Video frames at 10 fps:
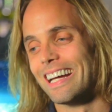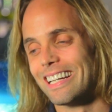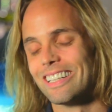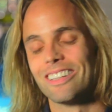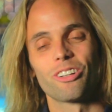
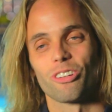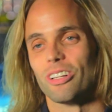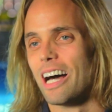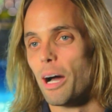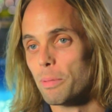There's a
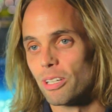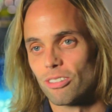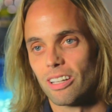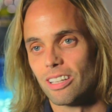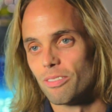lot because
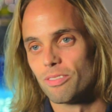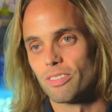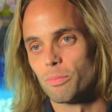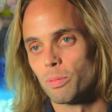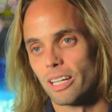I love
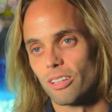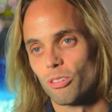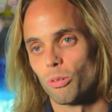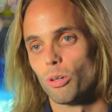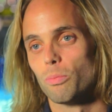playing
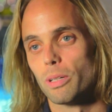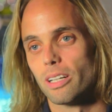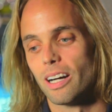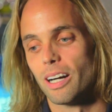this role, but